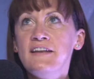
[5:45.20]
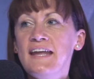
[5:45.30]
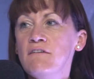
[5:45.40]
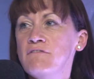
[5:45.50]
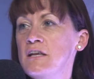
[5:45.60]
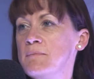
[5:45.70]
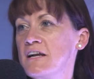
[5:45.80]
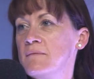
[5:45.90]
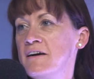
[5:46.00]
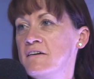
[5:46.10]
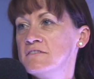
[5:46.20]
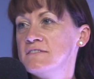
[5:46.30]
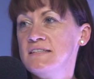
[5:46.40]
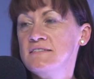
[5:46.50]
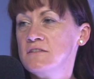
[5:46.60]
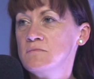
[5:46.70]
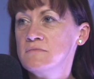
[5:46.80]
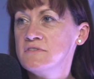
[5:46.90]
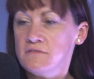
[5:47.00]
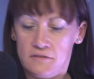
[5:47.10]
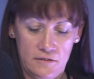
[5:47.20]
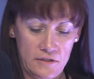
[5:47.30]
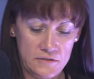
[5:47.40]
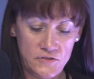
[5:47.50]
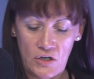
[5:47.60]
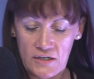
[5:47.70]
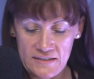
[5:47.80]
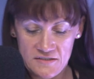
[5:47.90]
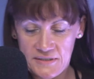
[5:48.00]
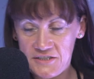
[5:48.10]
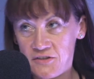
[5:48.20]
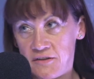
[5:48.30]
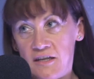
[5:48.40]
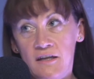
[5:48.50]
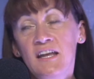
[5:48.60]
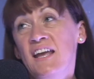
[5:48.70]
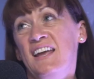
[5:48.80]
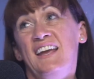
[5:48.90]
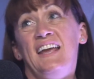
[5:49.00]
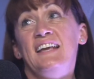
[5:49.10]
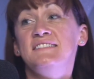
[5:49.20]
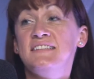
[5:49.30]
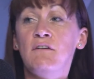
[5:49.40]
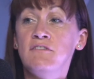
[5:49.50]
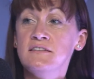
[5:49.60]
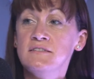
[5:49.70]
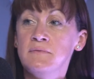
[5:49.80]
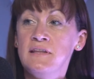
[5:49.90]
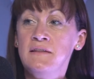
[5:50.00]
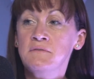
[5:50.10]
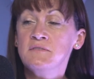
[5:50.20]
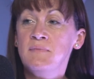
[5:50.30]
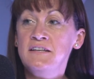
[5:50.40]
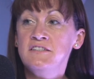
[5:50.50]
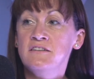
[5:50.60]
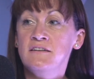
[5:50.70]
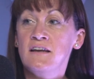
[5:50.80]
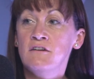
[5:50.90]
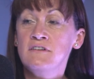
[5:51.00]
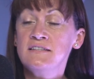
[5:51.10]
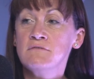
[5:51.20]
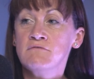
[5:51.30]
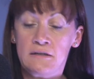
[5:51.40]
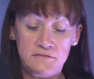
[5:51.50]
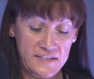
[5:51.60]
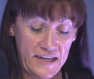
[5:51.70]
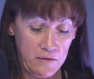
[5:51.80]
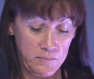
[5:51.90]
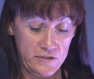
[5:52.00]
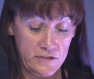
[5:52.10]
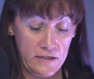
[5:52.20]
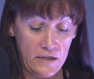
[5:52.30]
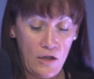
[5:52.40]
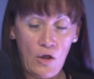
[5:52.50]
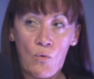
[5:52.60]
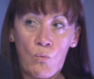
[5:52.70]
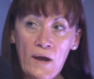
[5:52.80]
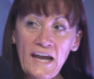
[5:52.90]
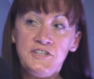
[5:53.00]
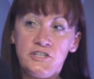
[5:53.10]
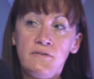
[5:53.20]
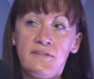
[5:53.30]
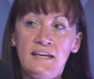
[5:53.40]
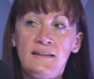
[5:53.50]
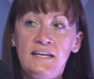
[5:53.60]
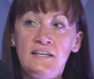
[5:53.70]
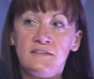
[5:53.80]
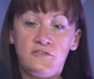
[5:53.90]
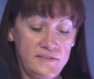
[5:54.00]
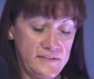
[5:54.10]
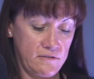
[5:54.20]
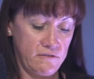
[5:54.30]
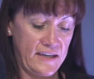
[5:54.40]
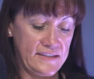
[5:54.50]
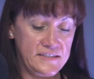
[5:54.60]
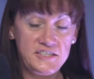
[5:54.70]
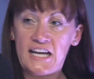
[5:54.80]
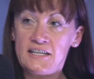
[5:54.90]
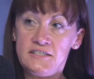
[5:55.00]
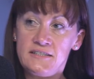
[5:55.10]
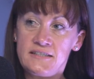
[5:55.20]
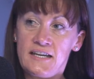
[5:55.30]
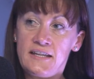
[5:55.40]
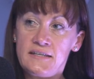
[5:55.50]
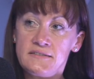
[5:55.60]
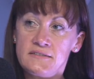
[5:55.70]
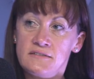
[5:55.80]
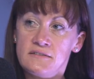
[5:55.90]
hear feedback about systems not talking to each other. It's definitely something that was mentioned at a recent round table. Why do you think the industry still faces challenges like this?